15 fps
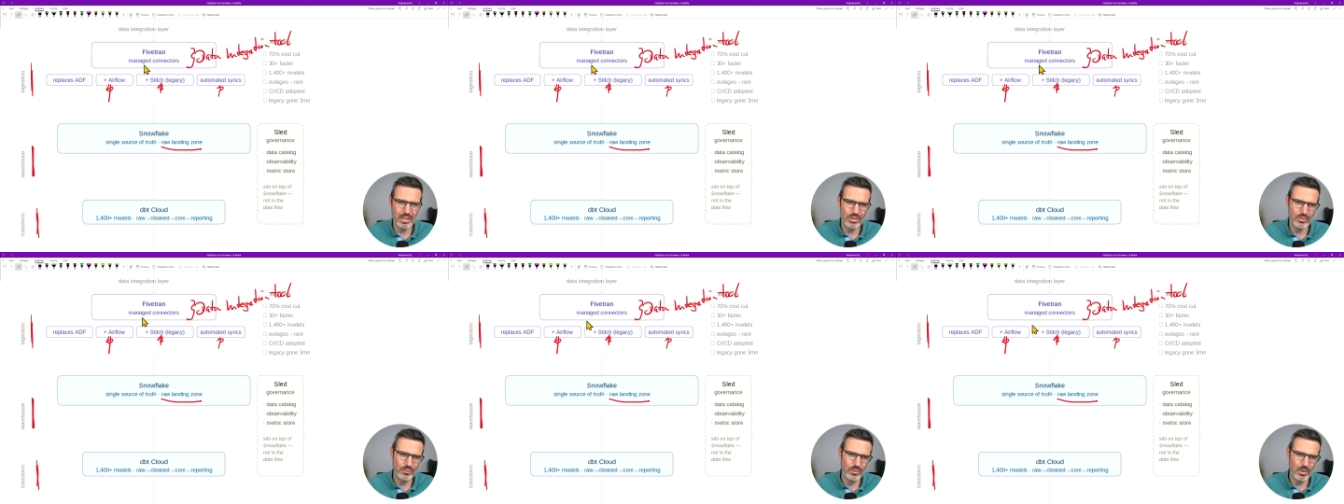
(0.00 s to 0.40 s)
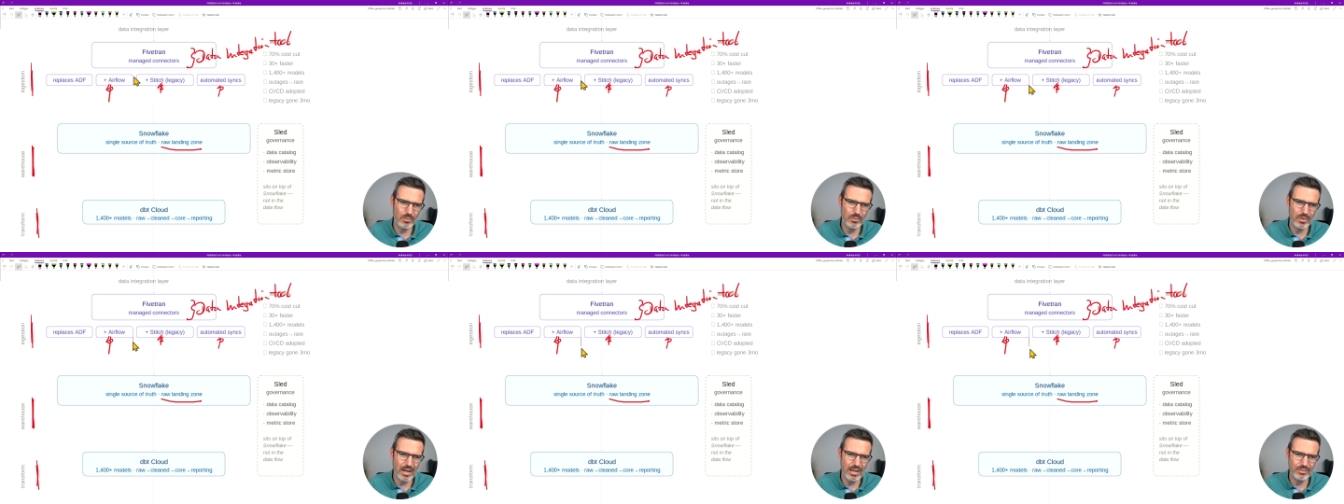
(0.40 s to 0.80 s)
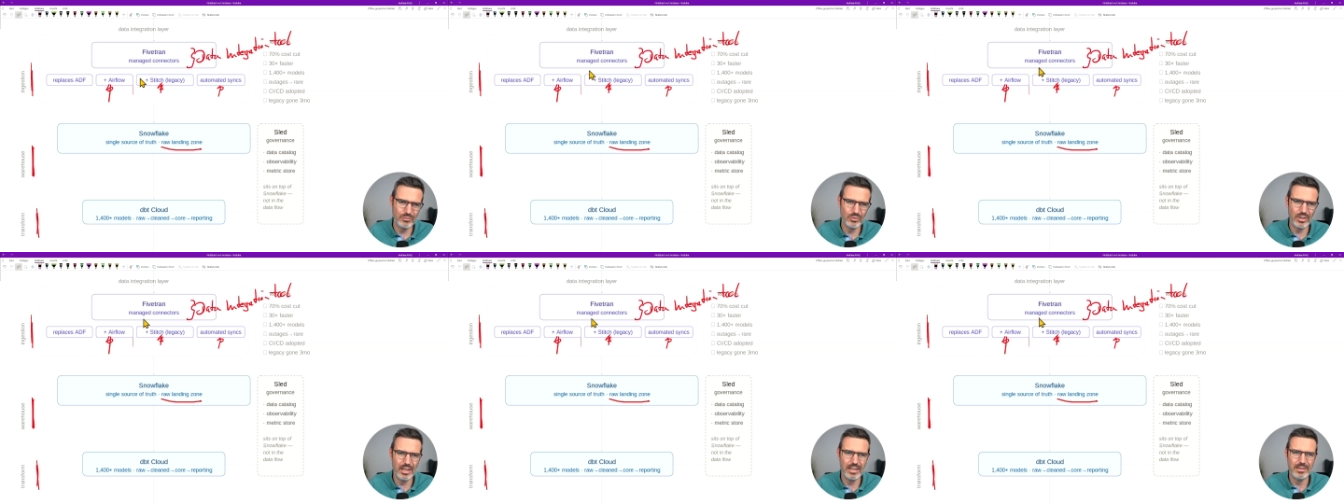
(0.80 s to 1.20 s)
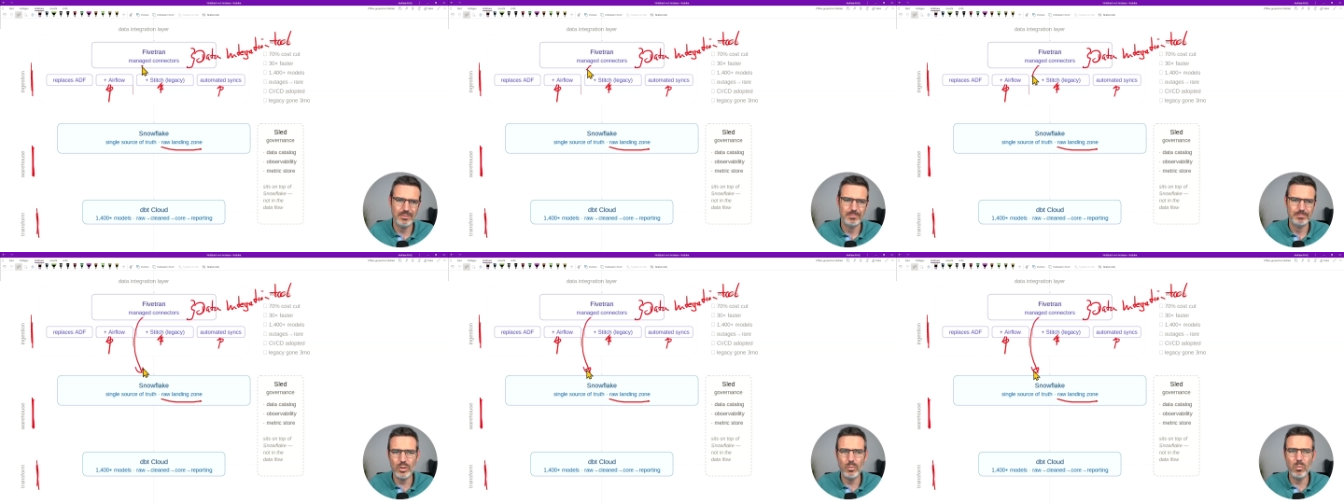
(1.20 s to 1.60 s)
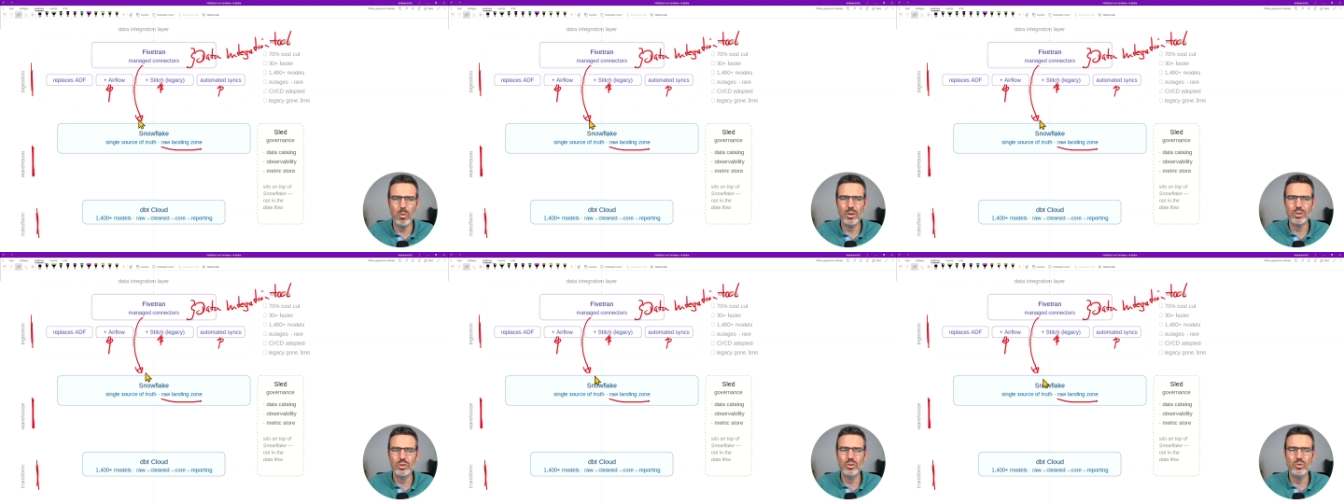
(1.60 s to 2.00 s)
here from Fivetran, you
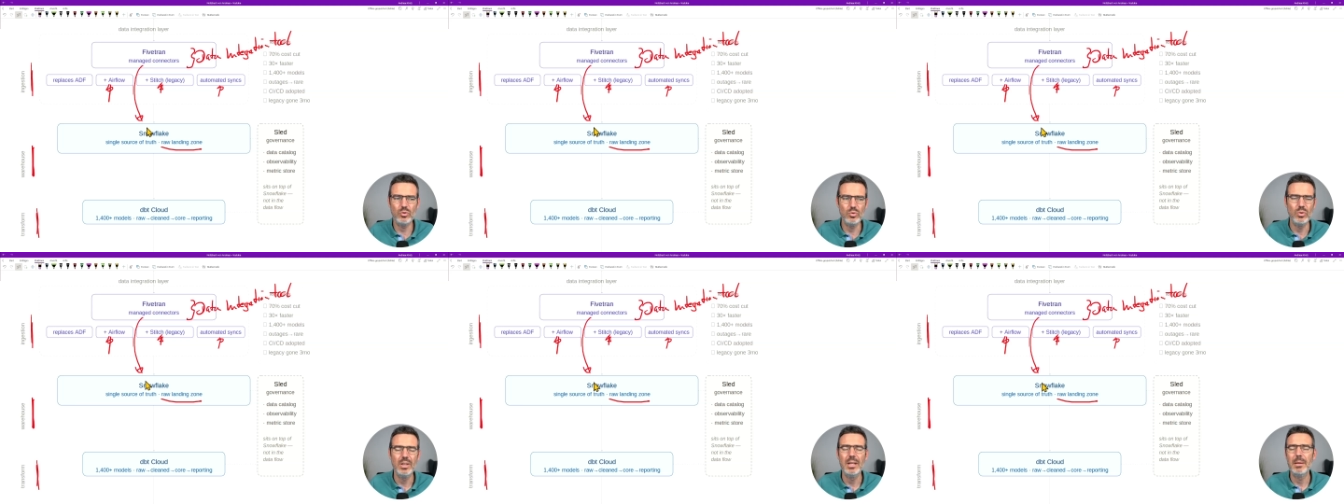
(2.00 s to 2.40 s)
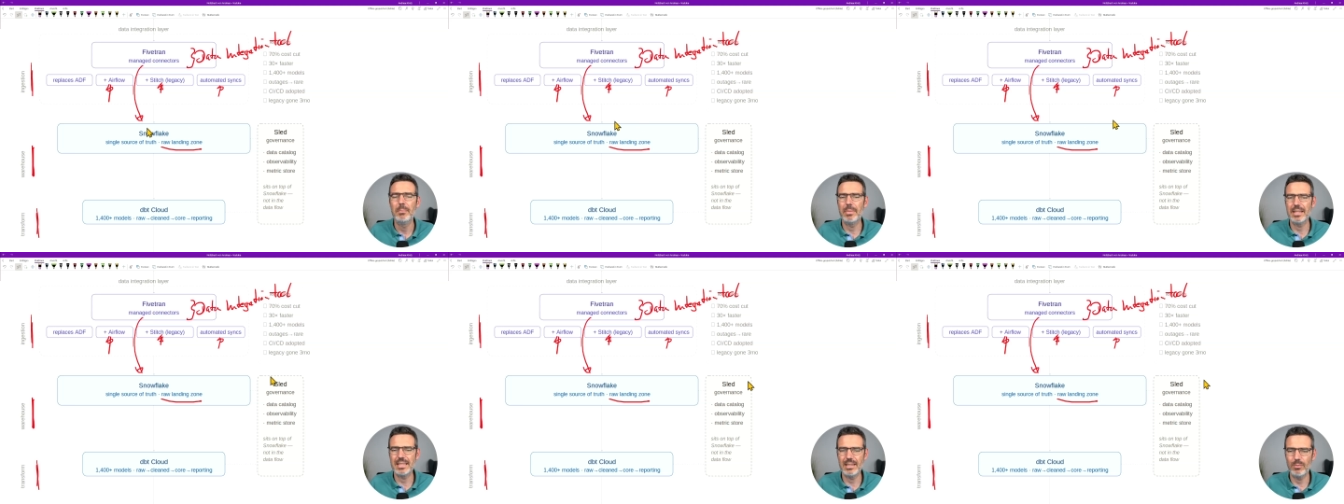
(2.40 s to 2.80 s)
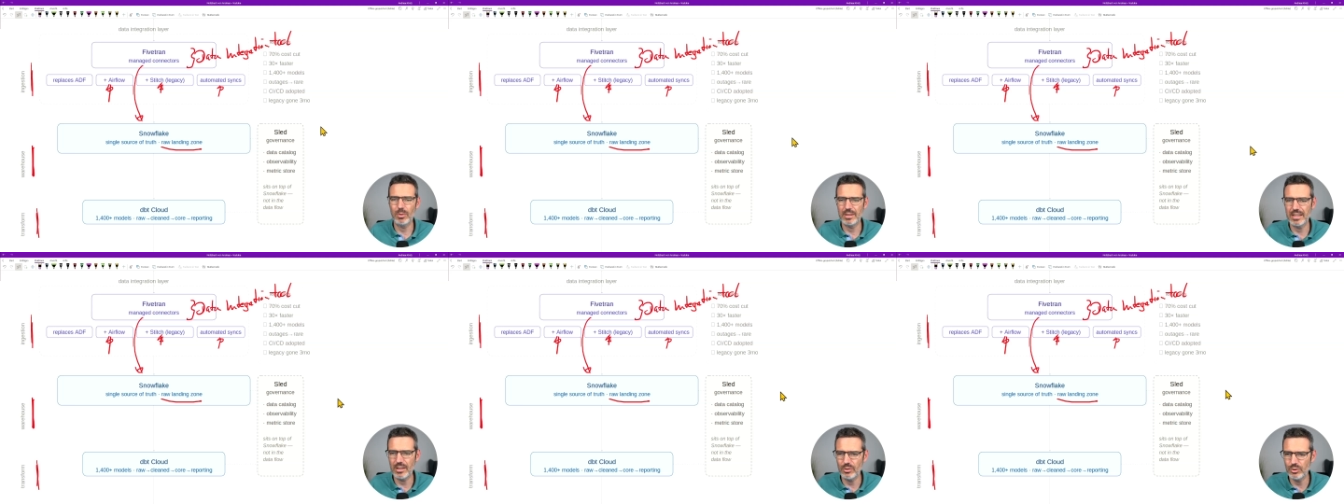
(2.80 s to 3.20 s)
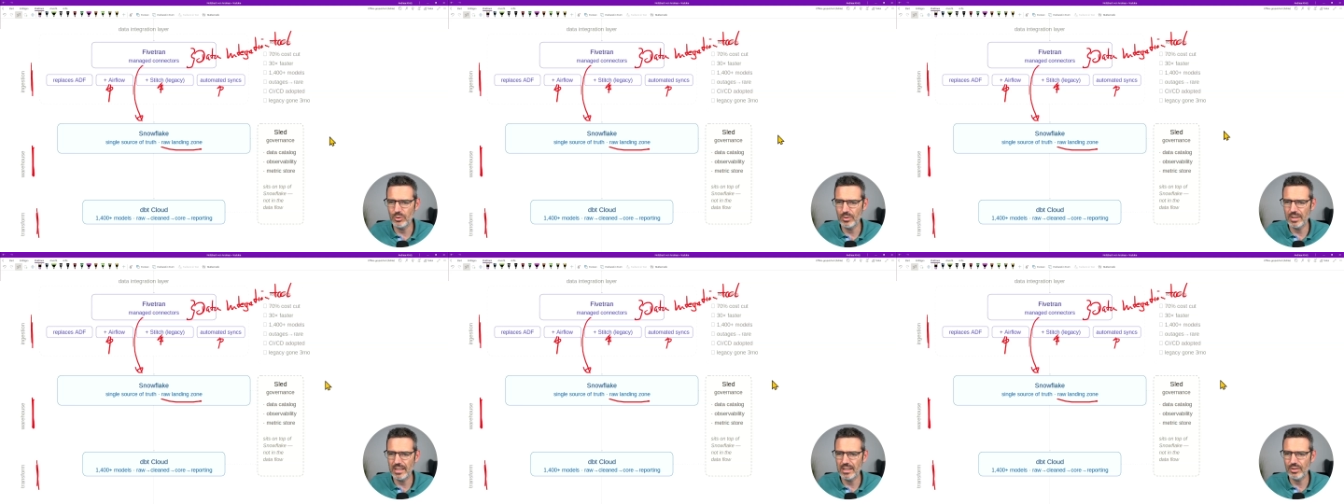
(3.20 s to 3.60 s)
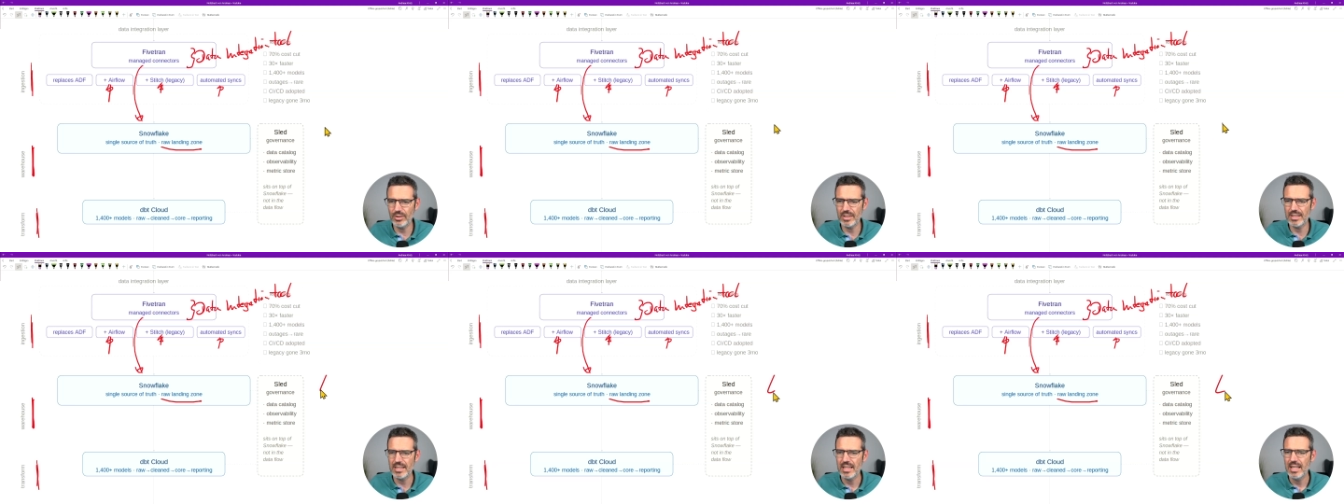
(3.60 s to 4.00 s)
want to do basically what they're doing here
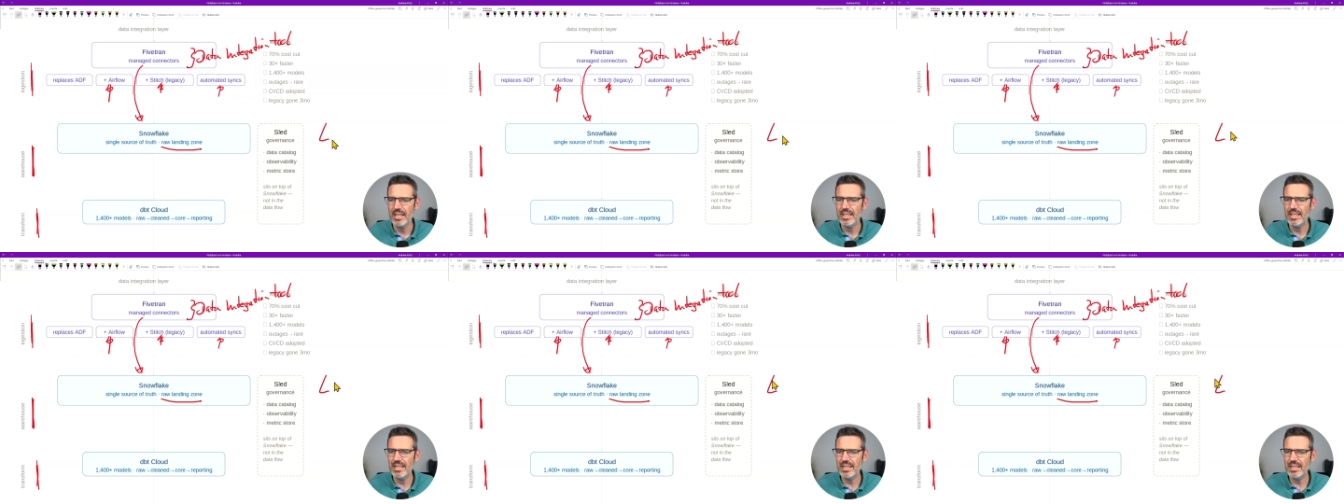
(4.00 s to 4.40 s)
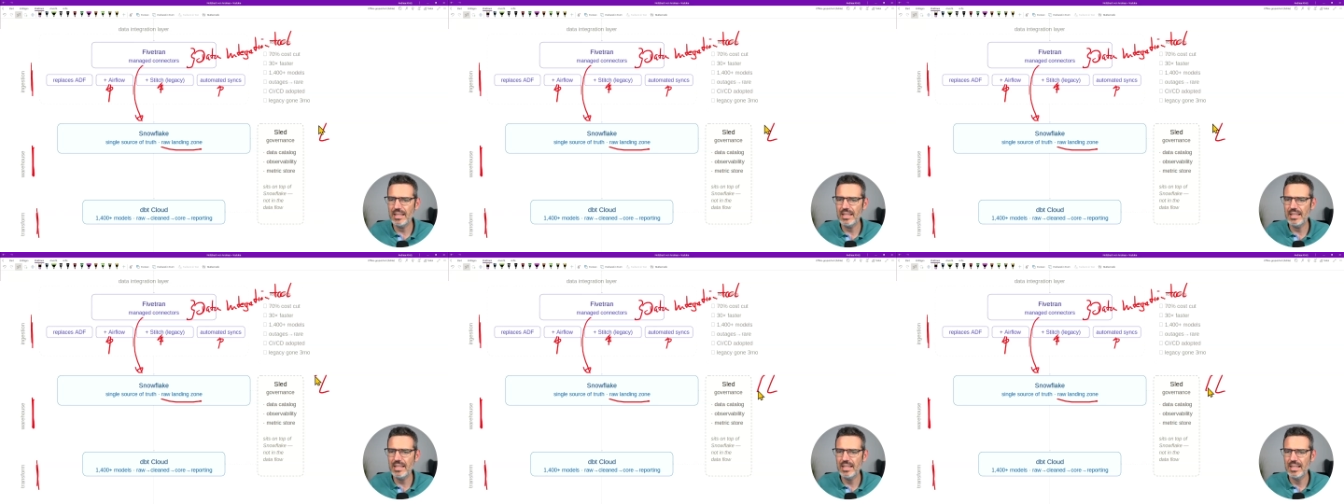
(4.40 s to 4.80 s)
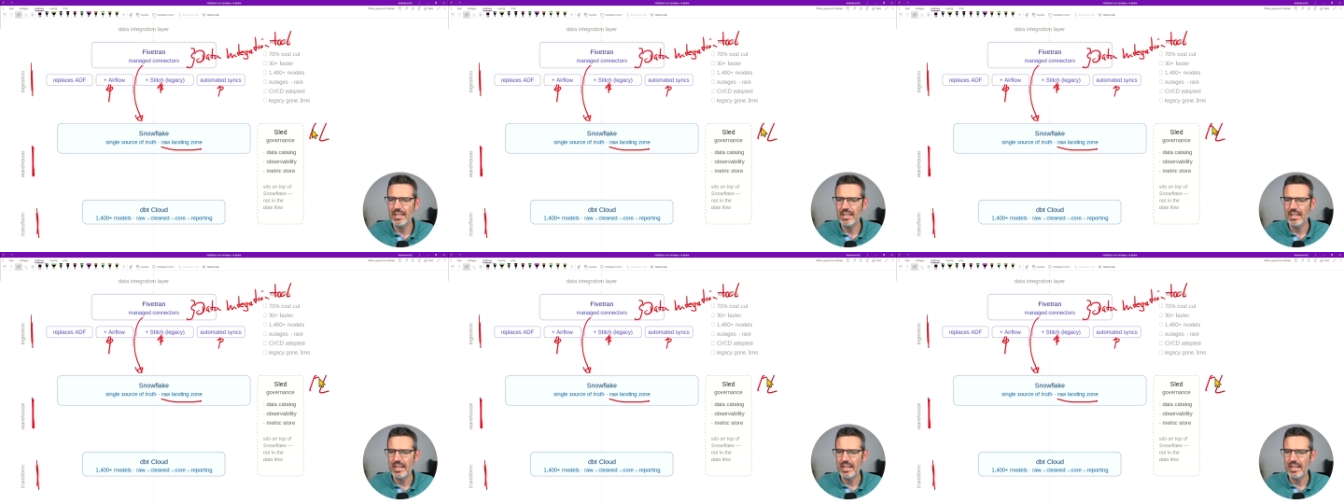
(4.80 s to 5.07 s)
is ELT.